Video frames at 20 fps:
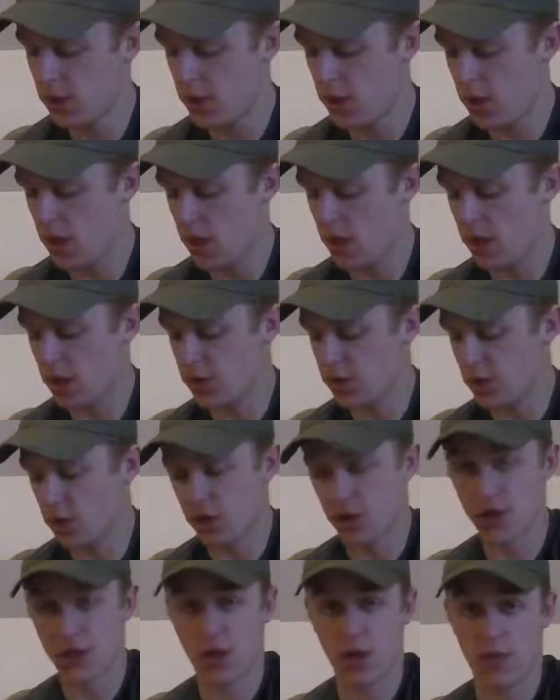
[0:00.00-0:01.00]
and it's called
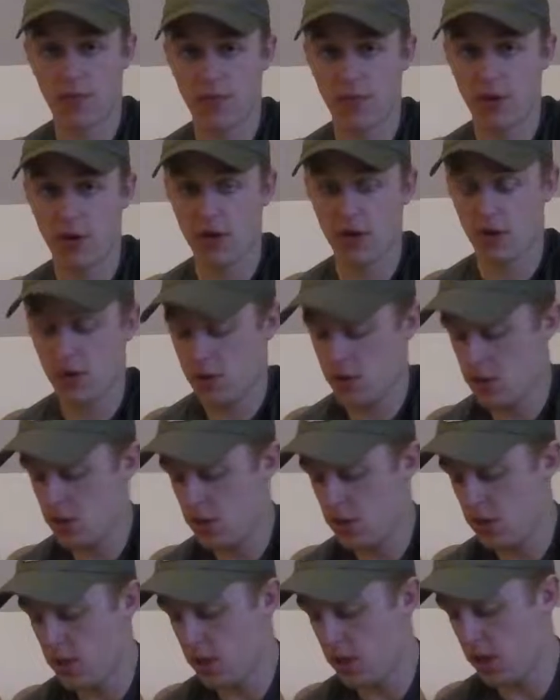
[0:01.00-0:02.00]
a scum frog.
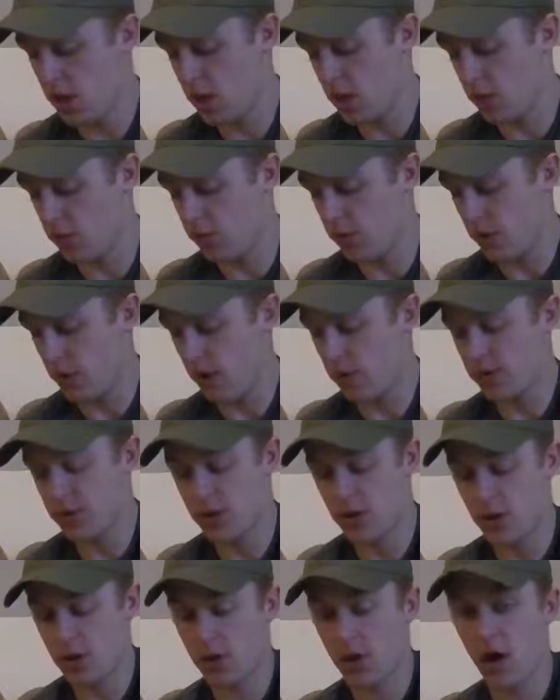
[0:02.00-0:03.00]
And when I was
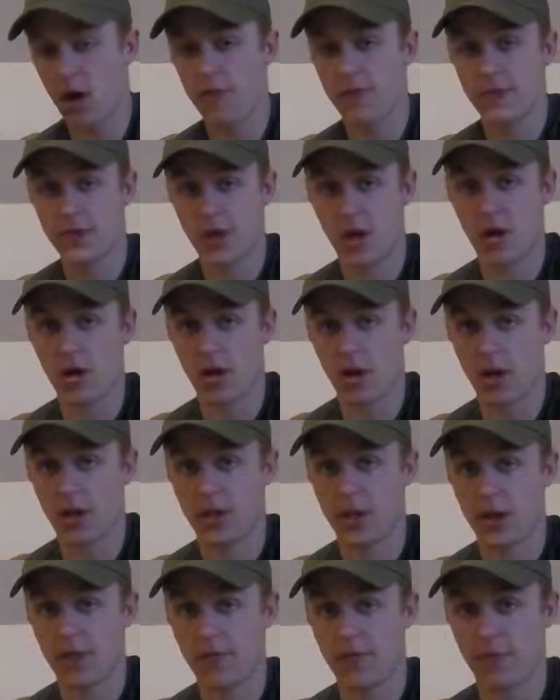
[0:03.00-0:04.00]
younger, I started on
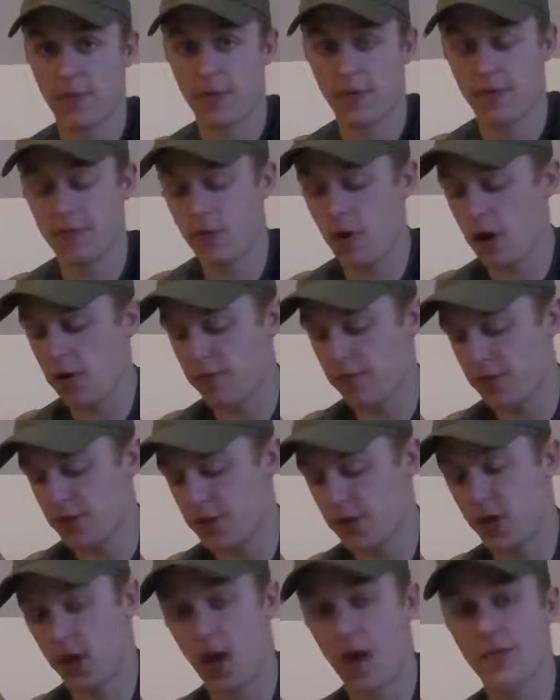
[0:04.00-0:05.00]
that for frog
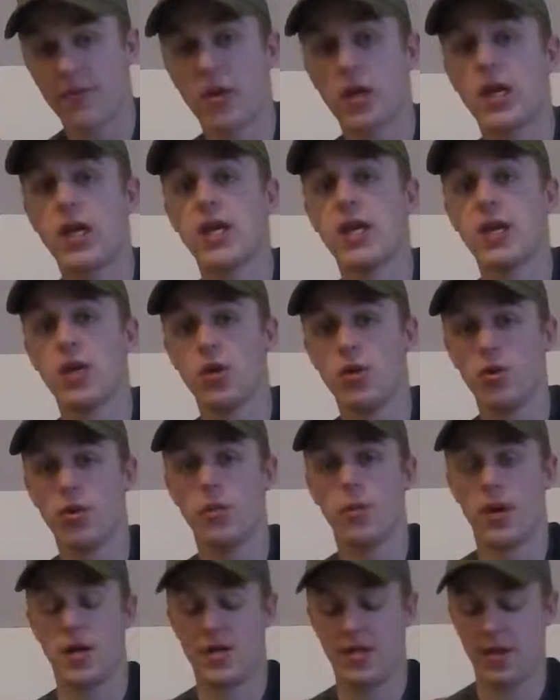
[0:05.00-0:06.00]
fishing and I've killed them
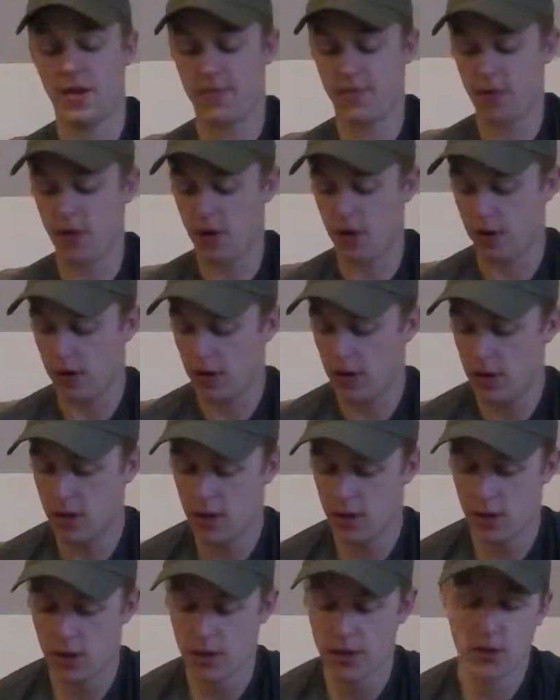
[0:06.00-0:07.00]
on that frog.
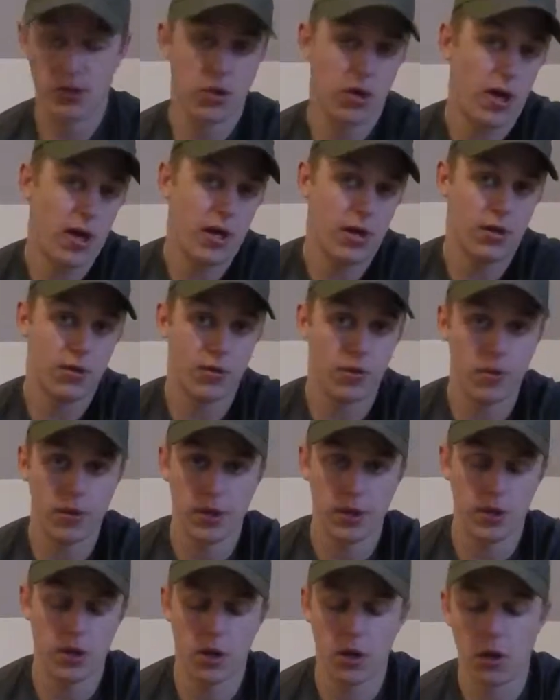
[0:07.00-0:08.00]
So I had to throw it
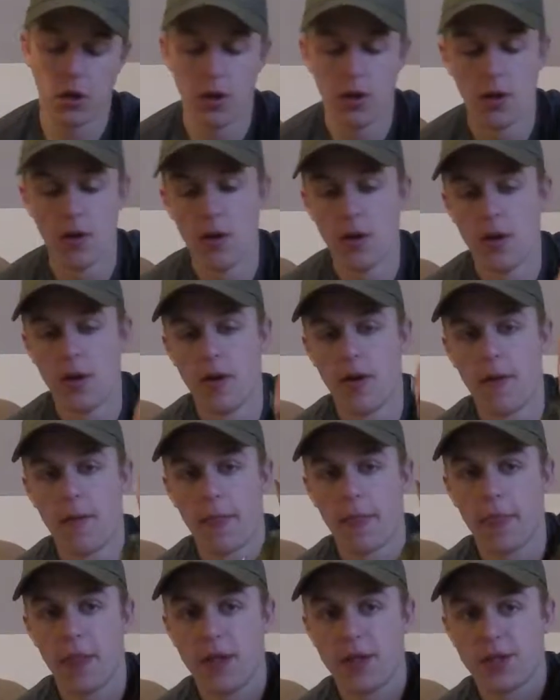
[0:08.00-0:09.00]
in here.
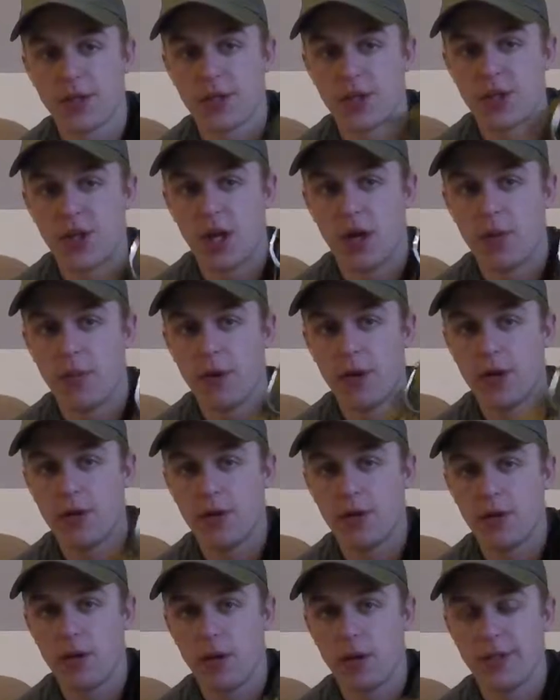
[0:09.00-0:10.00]
This chatterbait,
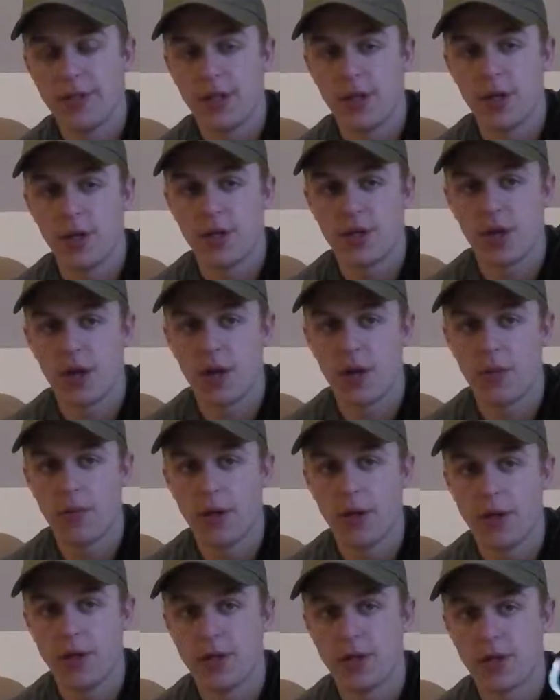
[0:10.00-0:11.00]
you always need a
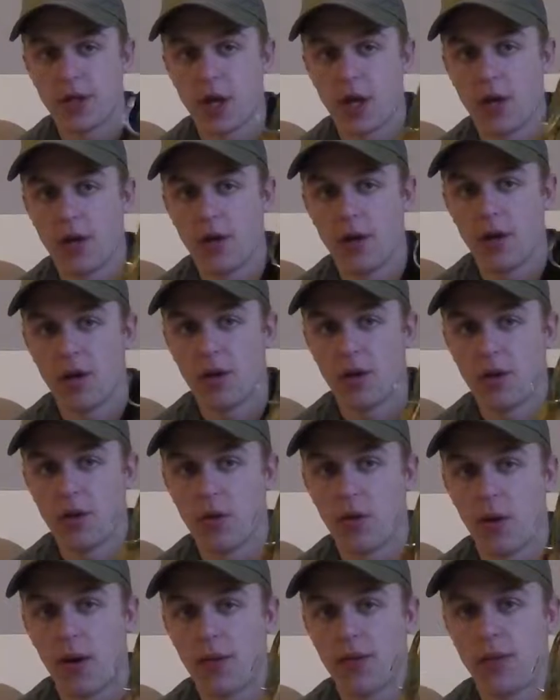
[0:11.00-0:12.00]
chatterbait, just kind of
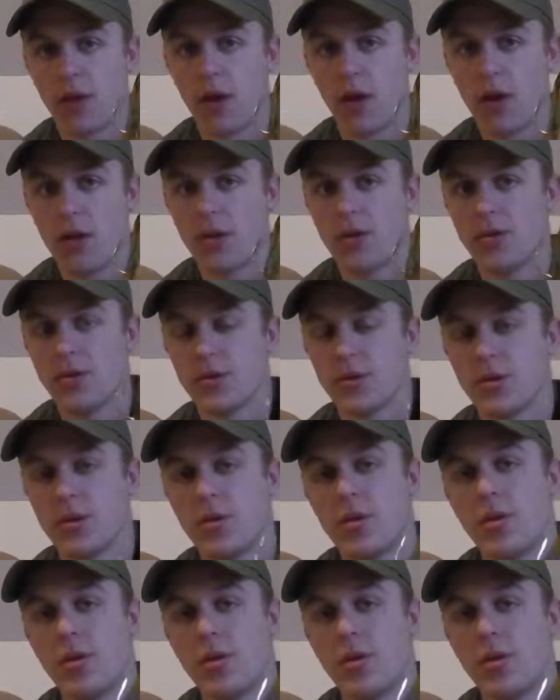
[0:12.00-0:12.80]
throw out there on those